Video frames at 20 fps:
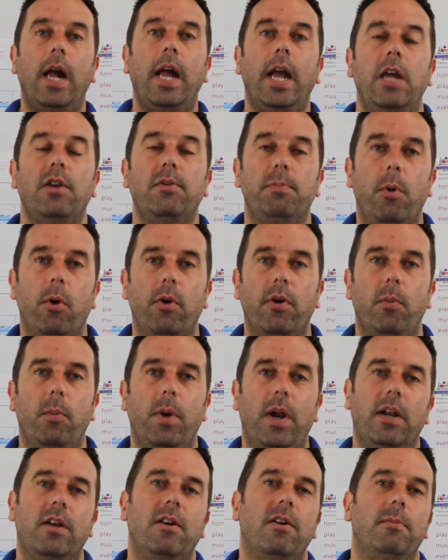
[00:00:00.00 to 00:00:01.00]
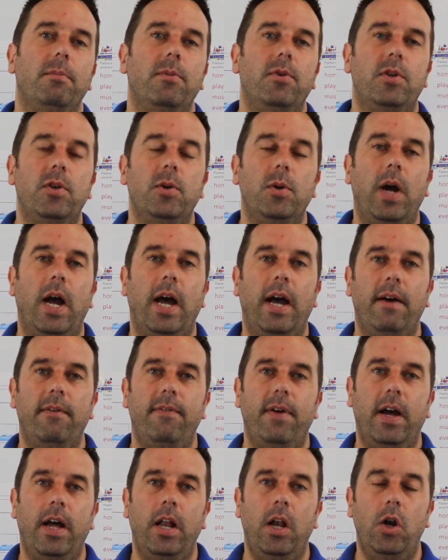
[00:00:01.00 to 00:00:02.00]
is more than welcome to have
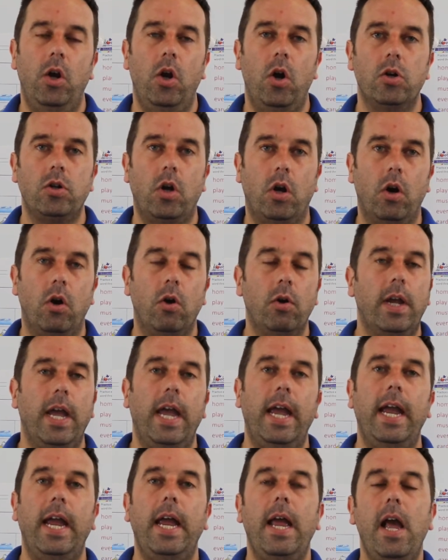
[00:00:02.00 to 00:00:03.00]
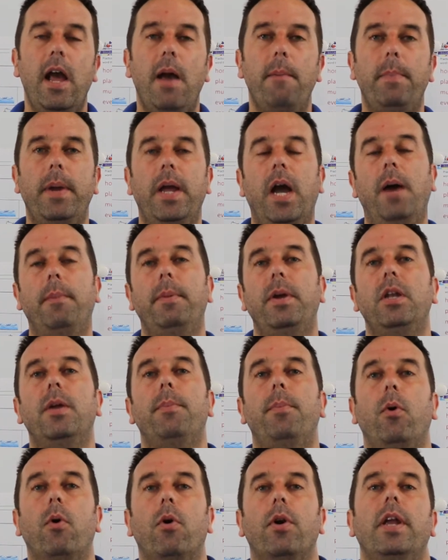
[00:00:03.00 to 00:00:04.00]
a look. Okay, behind me on the
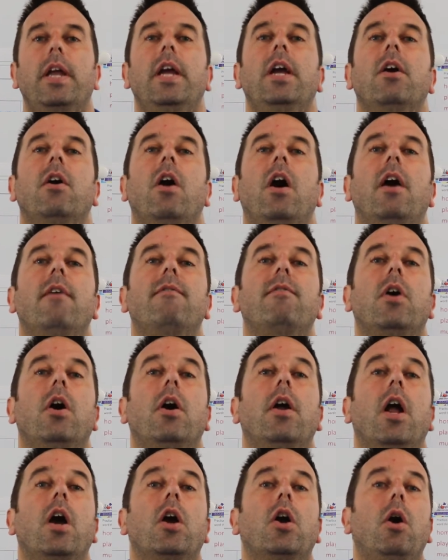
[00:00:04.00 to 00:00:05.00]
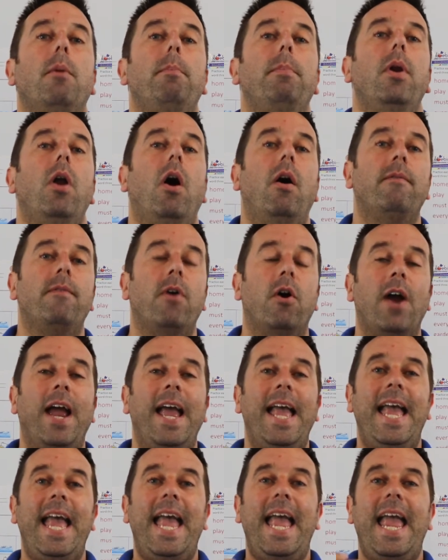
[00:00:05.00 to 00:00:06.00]
board here, I've got a couple of our
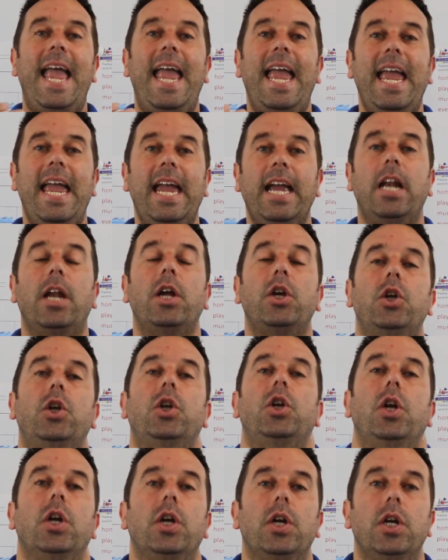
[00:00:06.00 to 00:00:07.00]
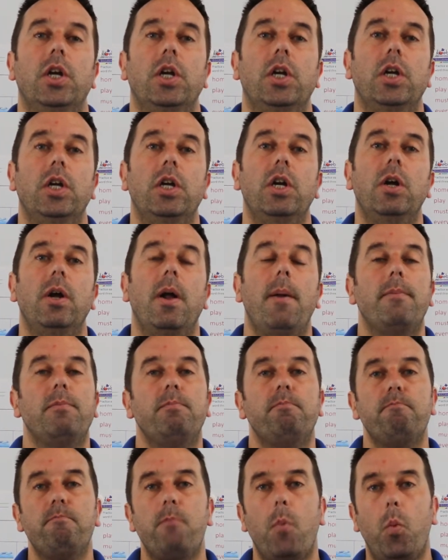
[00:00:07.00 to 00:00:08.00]
English
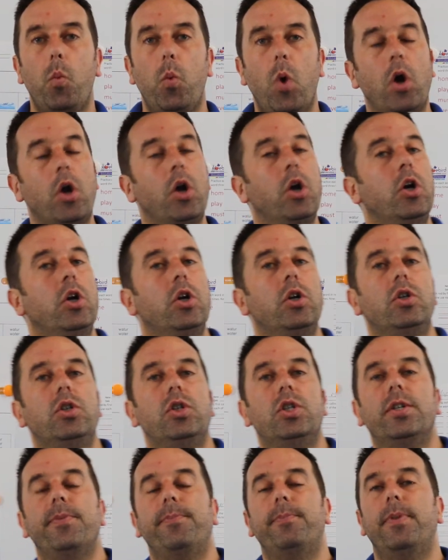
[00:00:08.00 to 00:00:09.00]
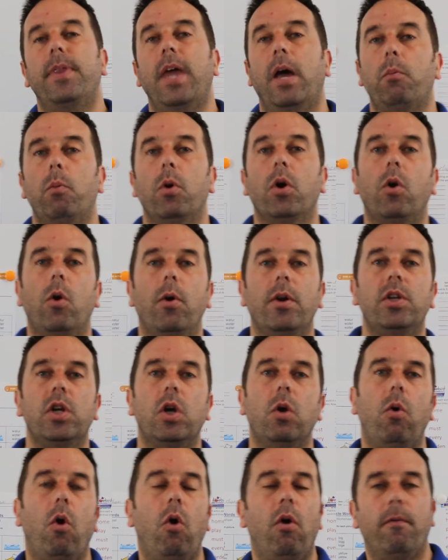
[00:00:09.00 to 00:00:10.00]
words that we're going to
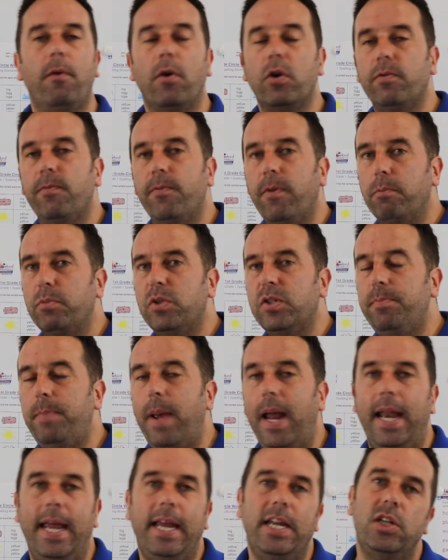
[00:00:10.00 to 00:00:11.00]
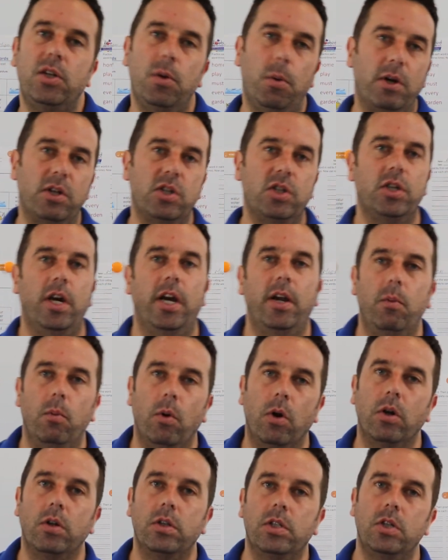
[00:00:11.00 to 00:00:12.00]
go over from spelling to our sight
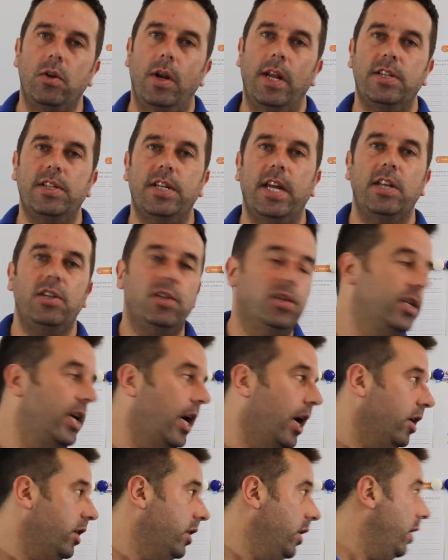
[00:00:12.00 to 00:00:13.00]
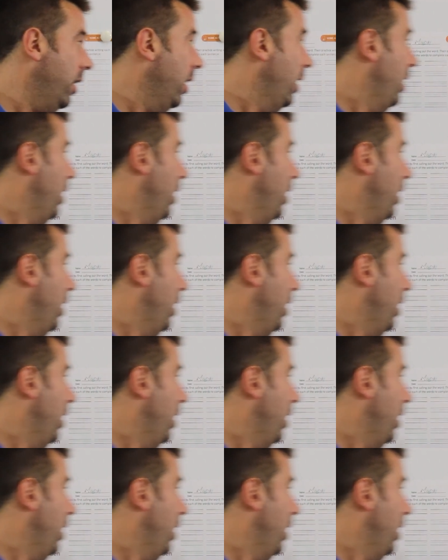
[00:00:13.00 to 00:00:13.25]
words. So let's get started.